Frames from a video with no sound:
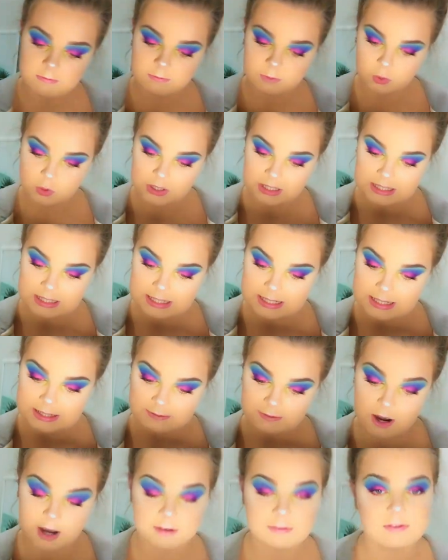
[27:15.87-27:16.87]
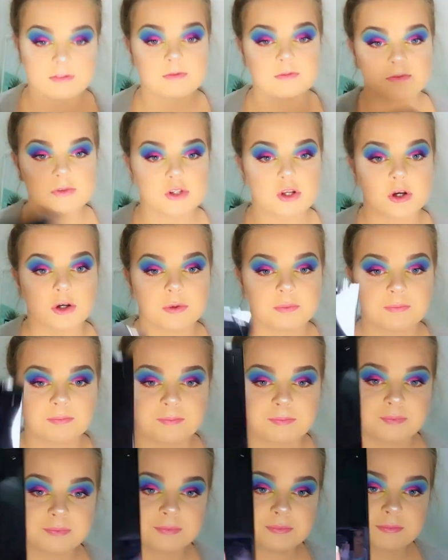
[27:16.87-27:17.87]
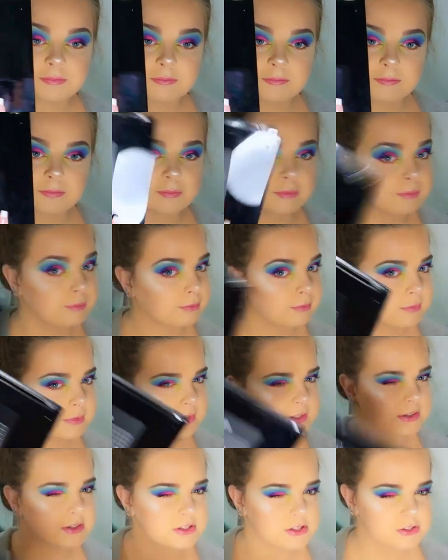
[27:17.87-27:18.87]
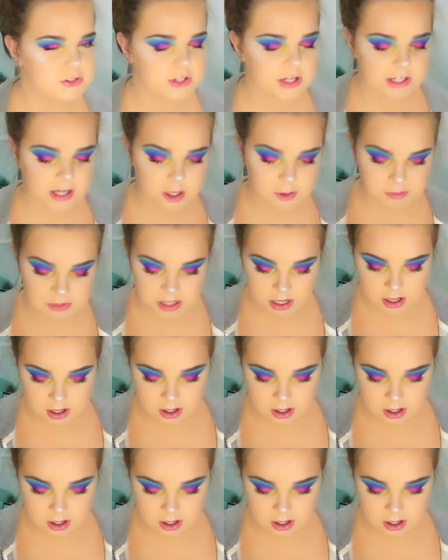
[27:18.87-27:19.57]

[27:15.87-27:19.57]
forty-five, so there is no shade names.